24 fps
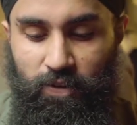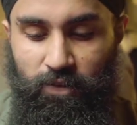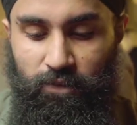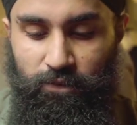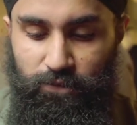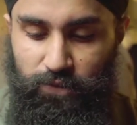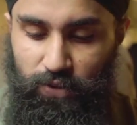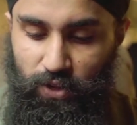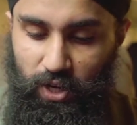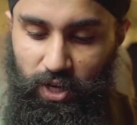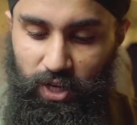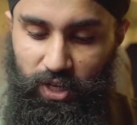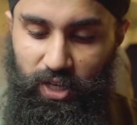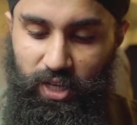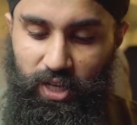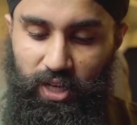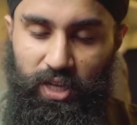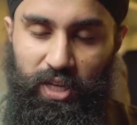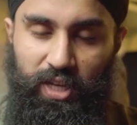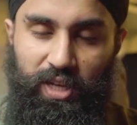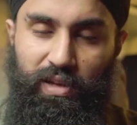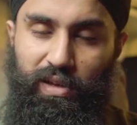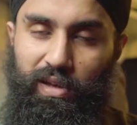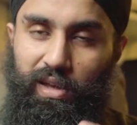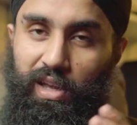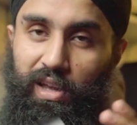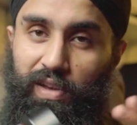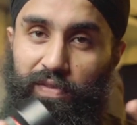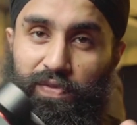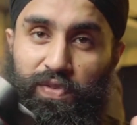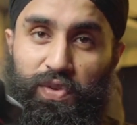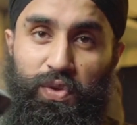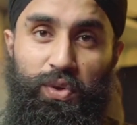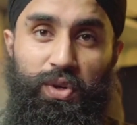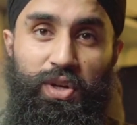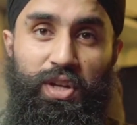Vlogging,
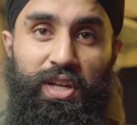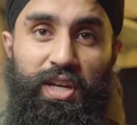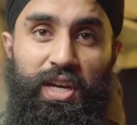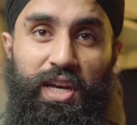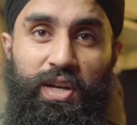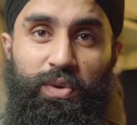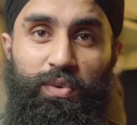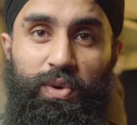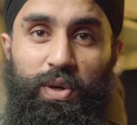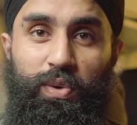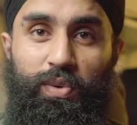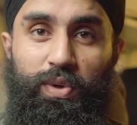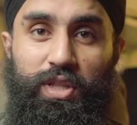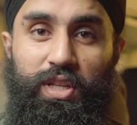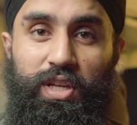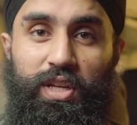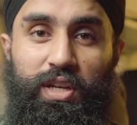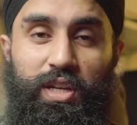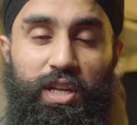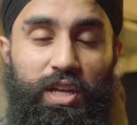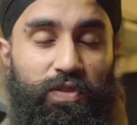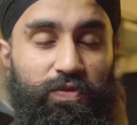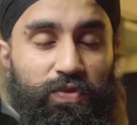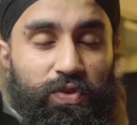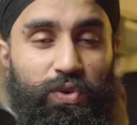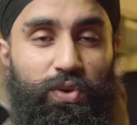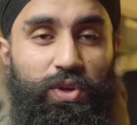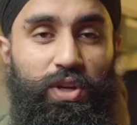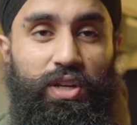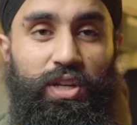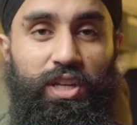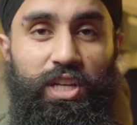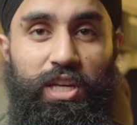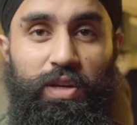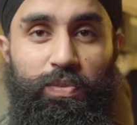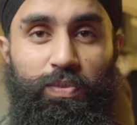if you can get away with it, if you
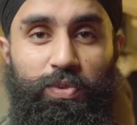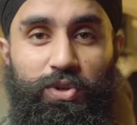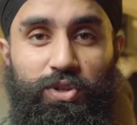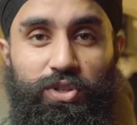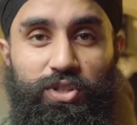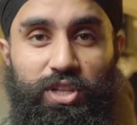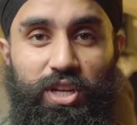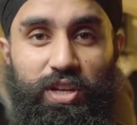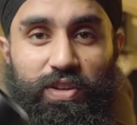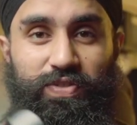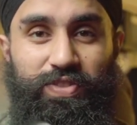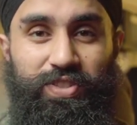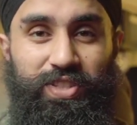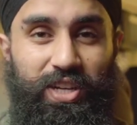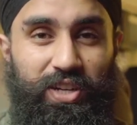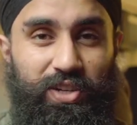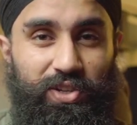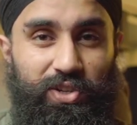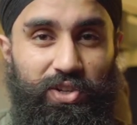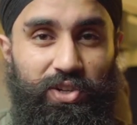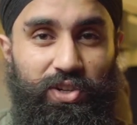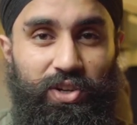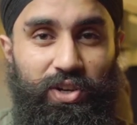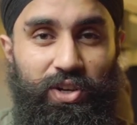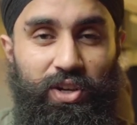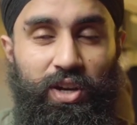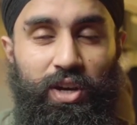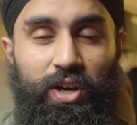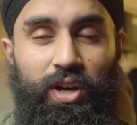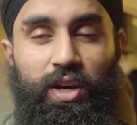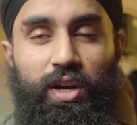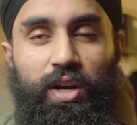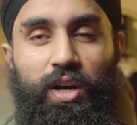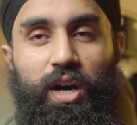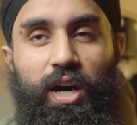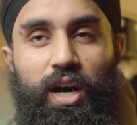can keep yourself centered,
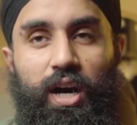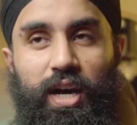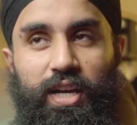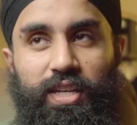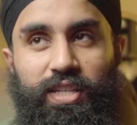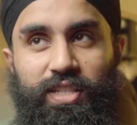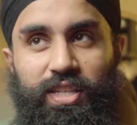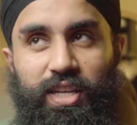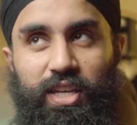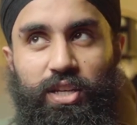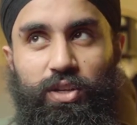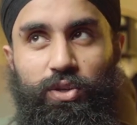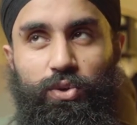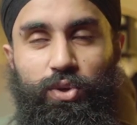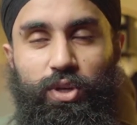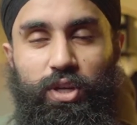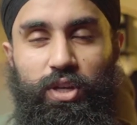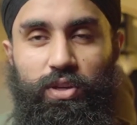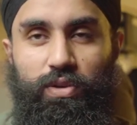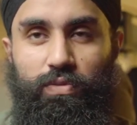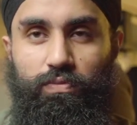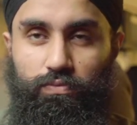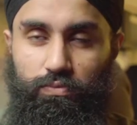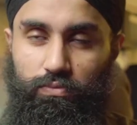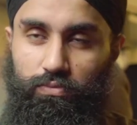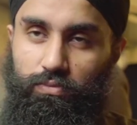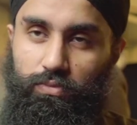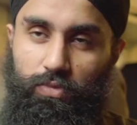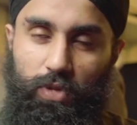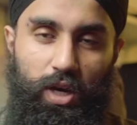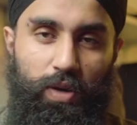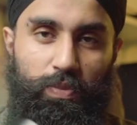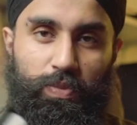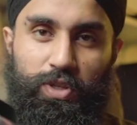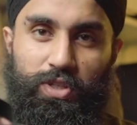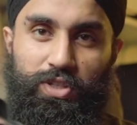I say you can
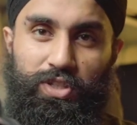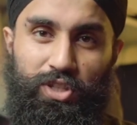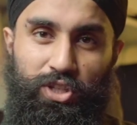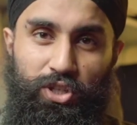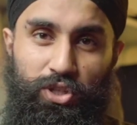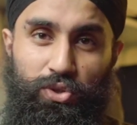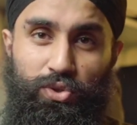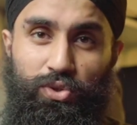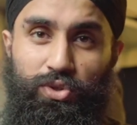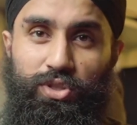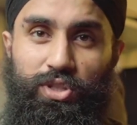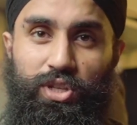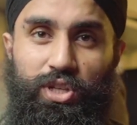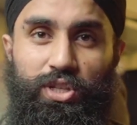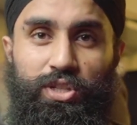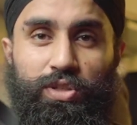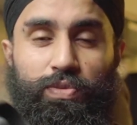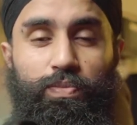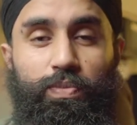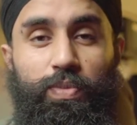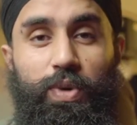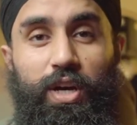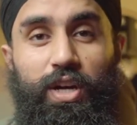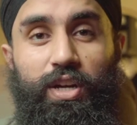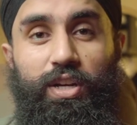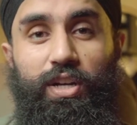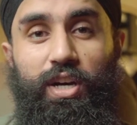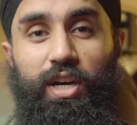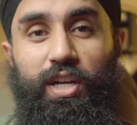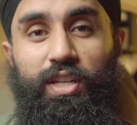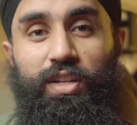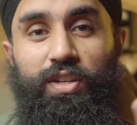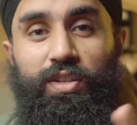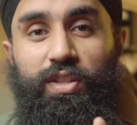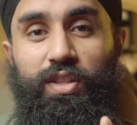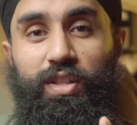obviously use this. But
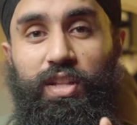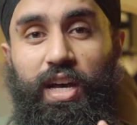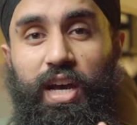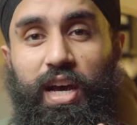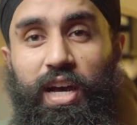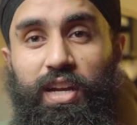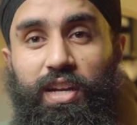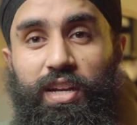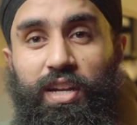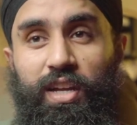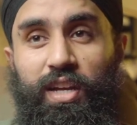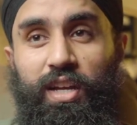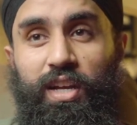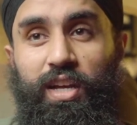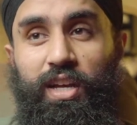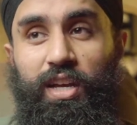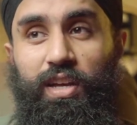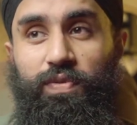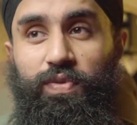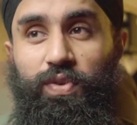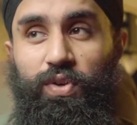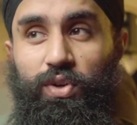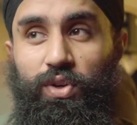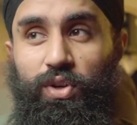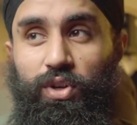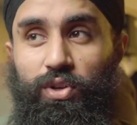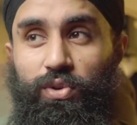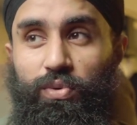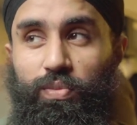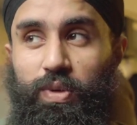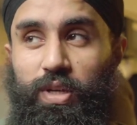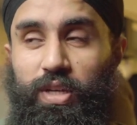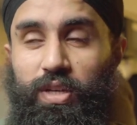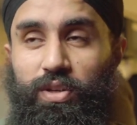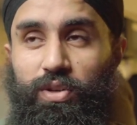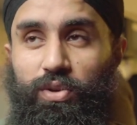other than that, if you're going to
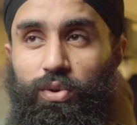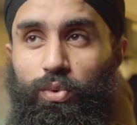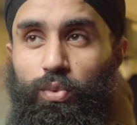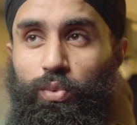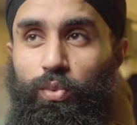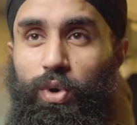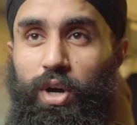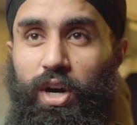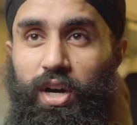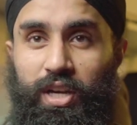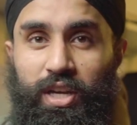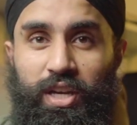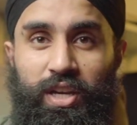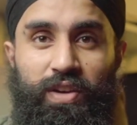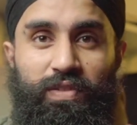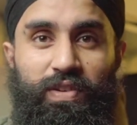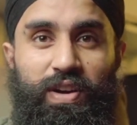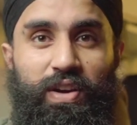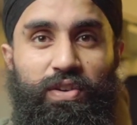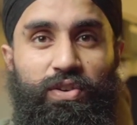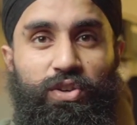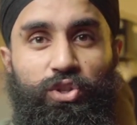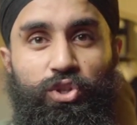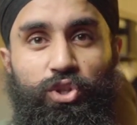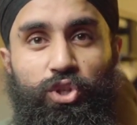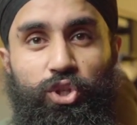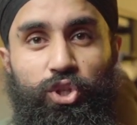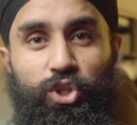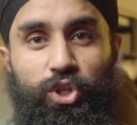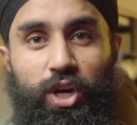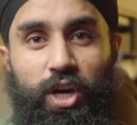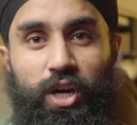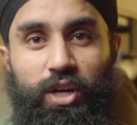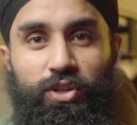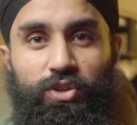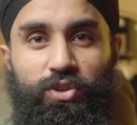be walking around in your
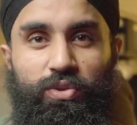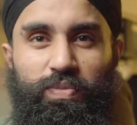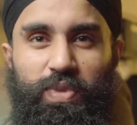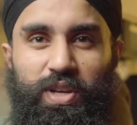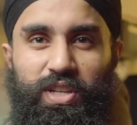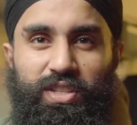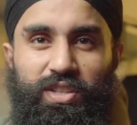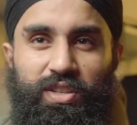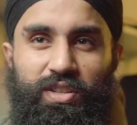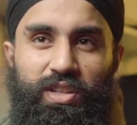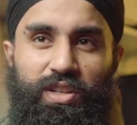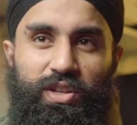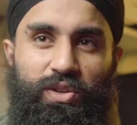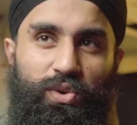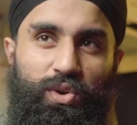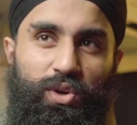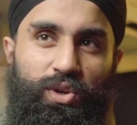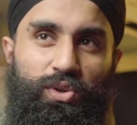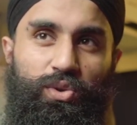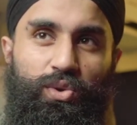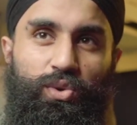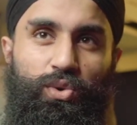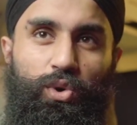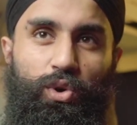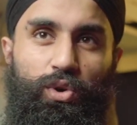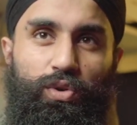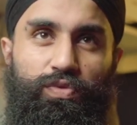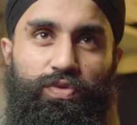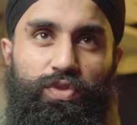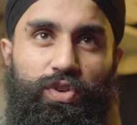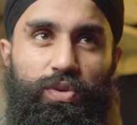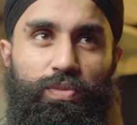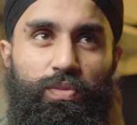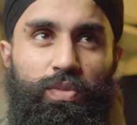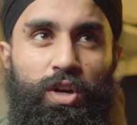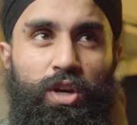shot, you're basically going to go
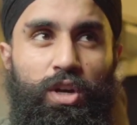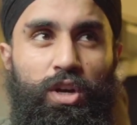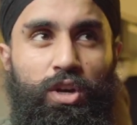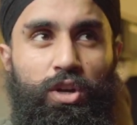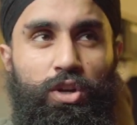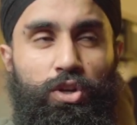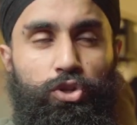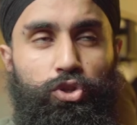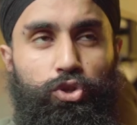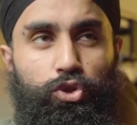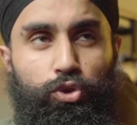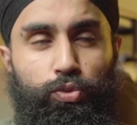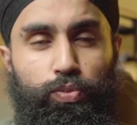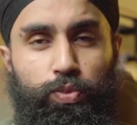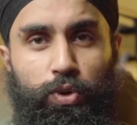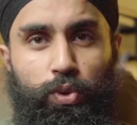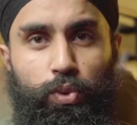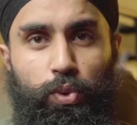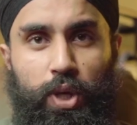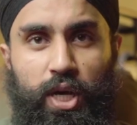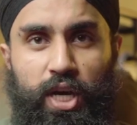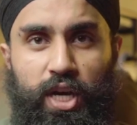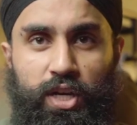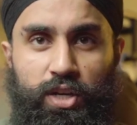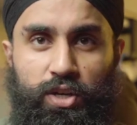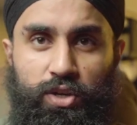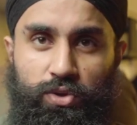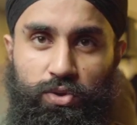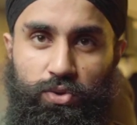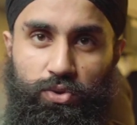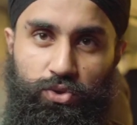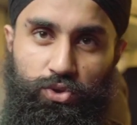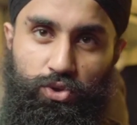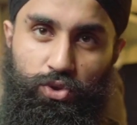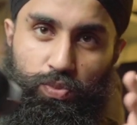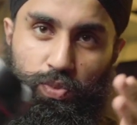from super wide
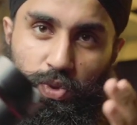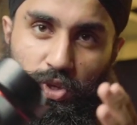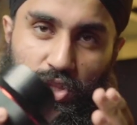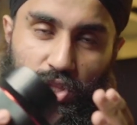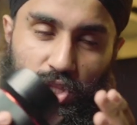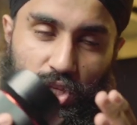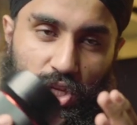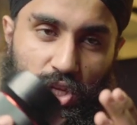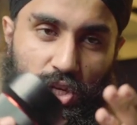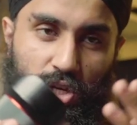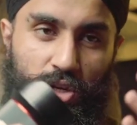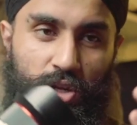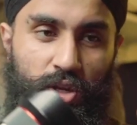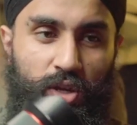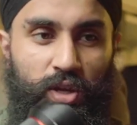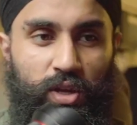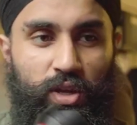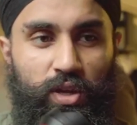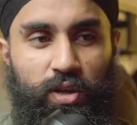into super thin.